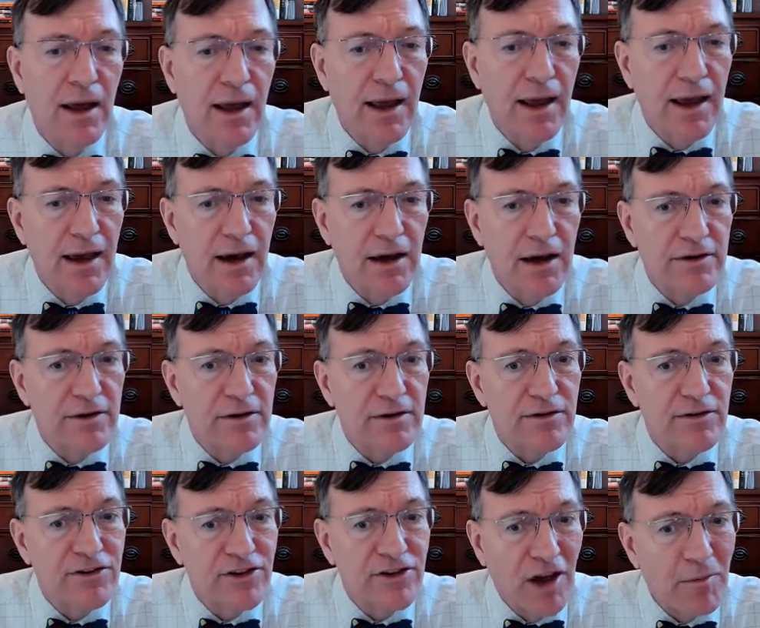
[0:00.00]
And
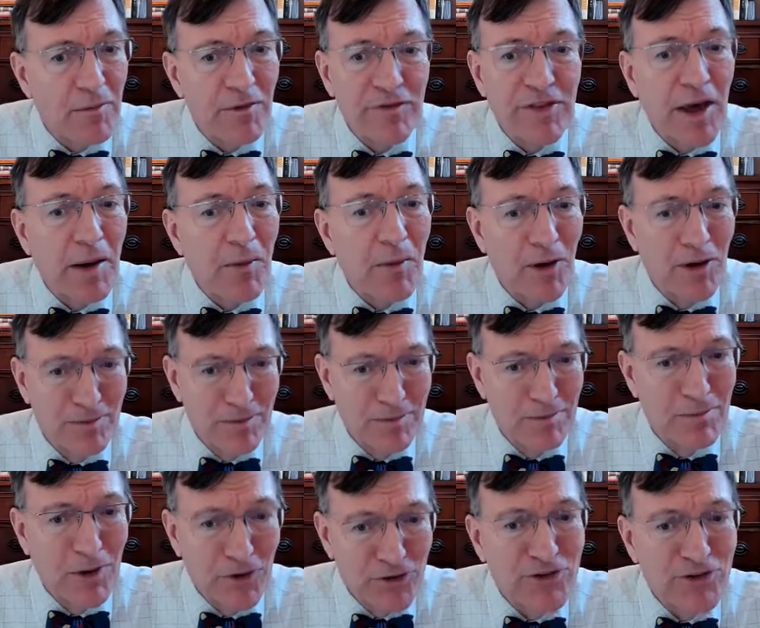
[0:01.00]
some of them,
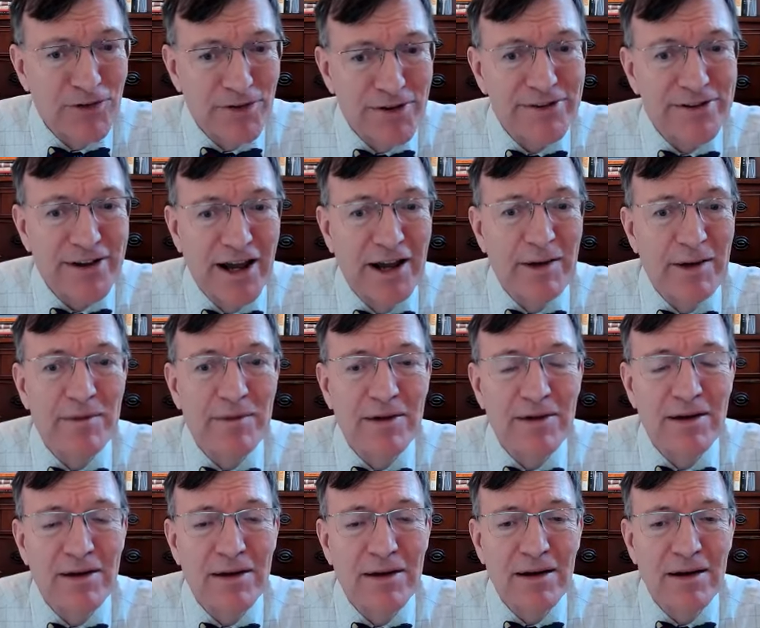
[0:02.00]
most of the time.
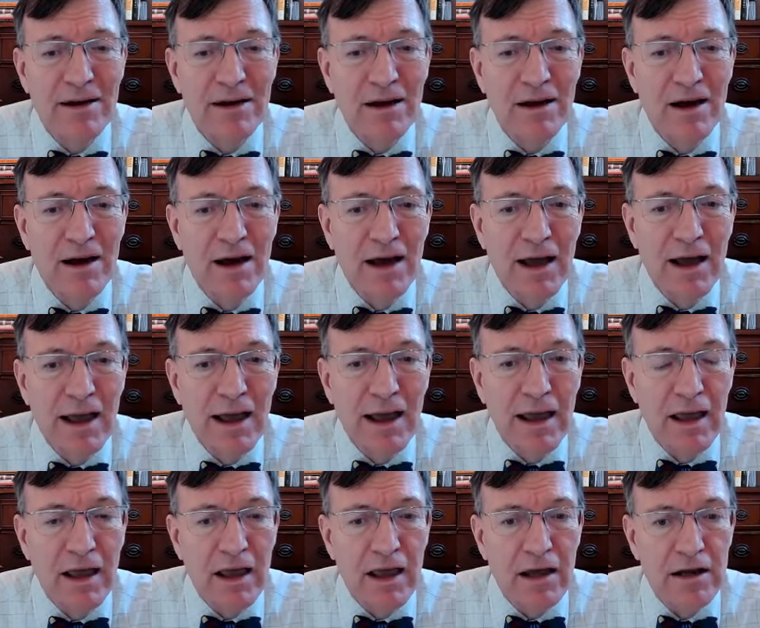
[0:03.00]

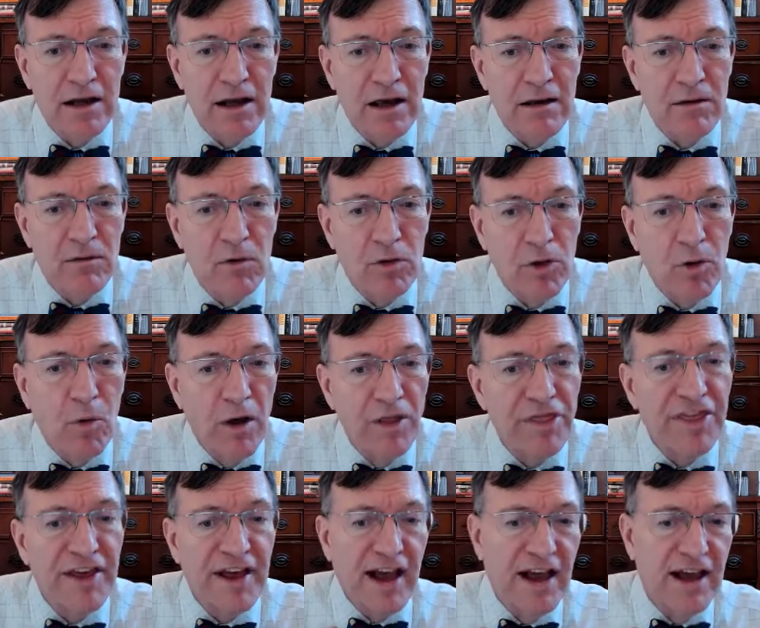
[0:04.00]
And the
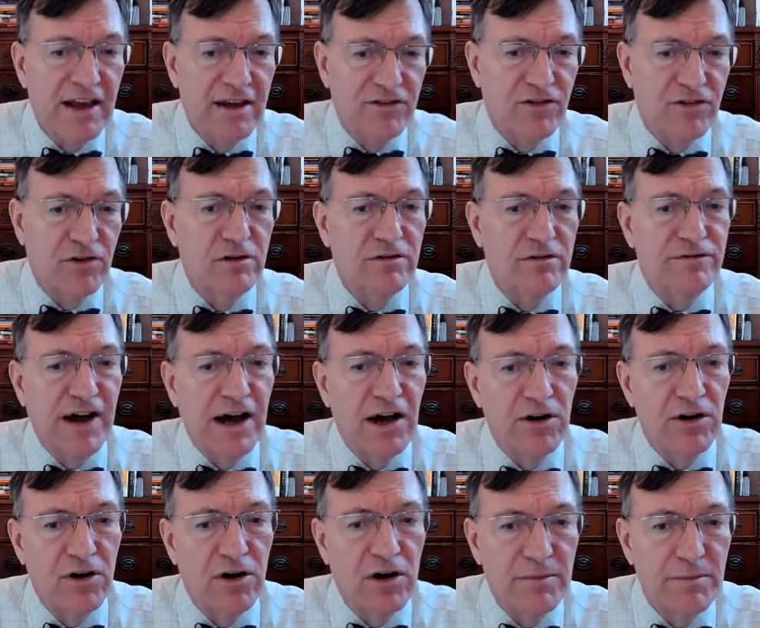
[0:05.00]
one thing I sort of
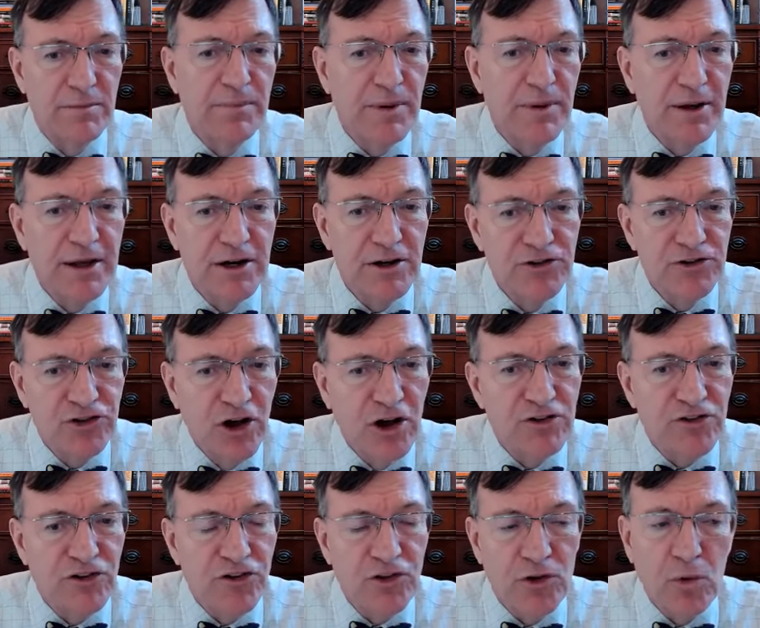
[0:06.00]
vowed on being a
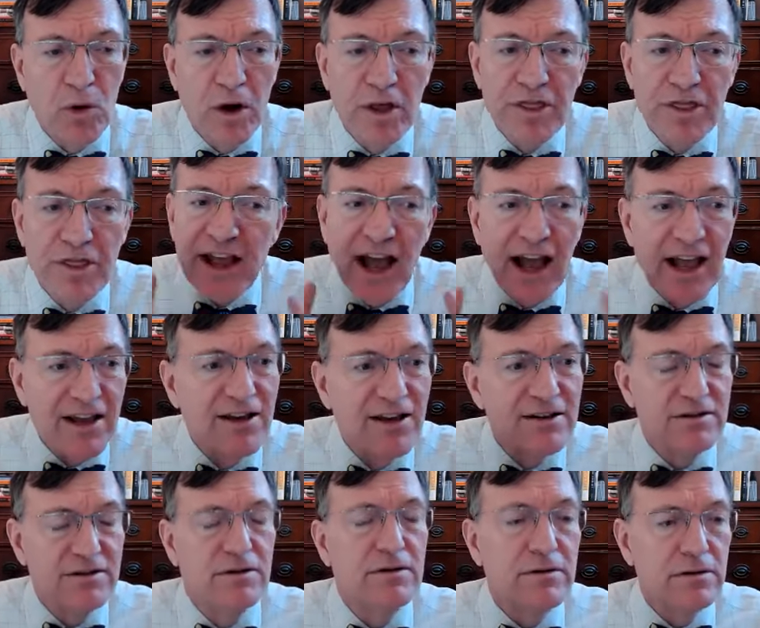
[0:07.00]
judge is the one thing I
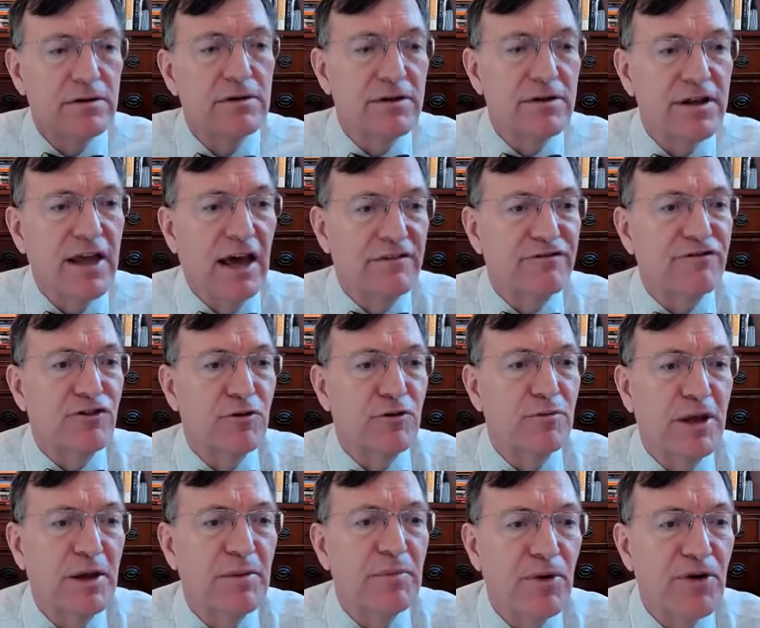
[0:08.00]
could get for
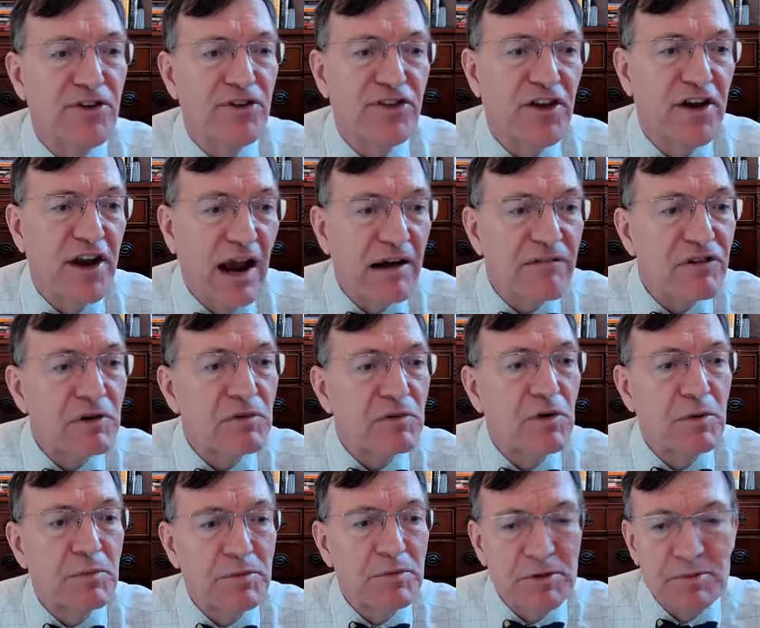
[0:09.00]
people is that
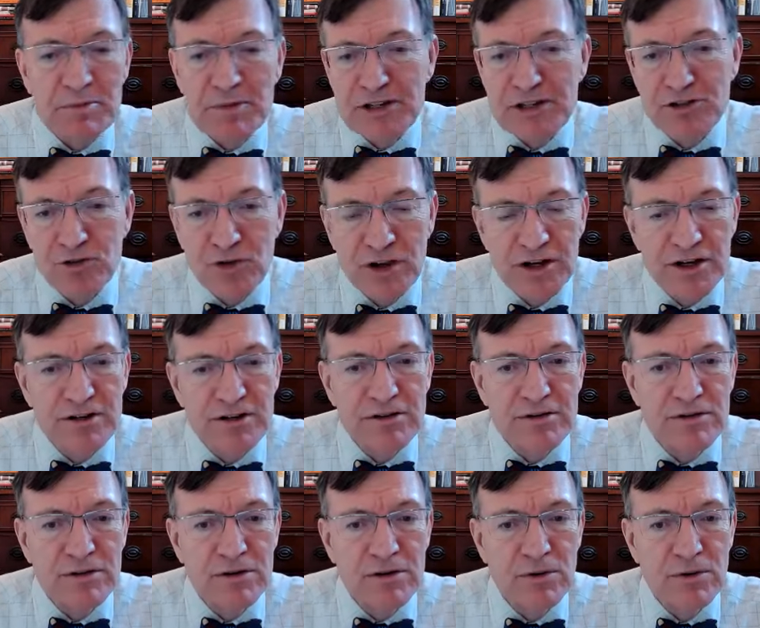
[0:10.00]
everyone would be
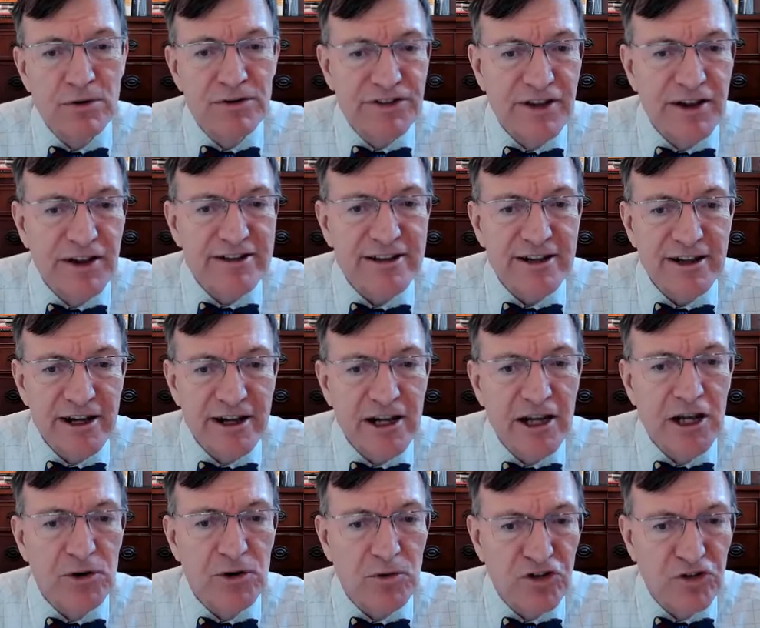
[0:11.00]
treated with dignity
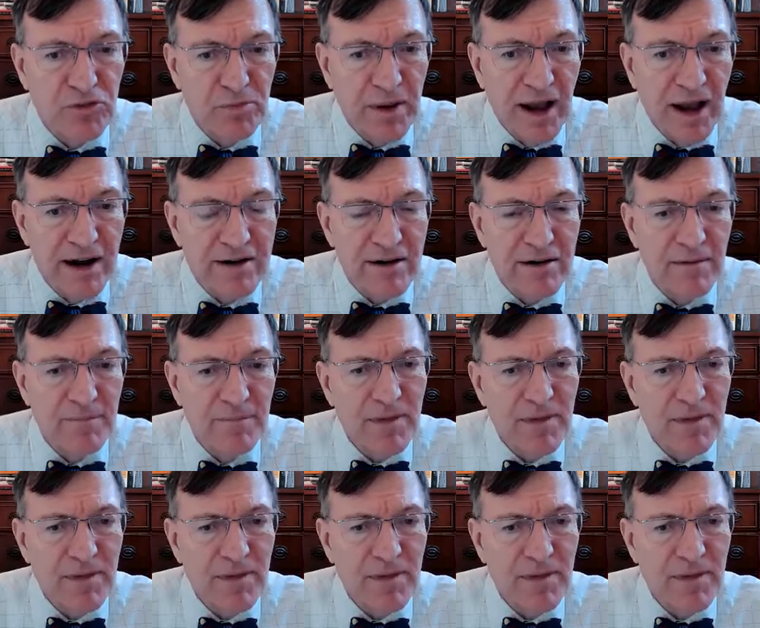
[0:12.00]
and respect.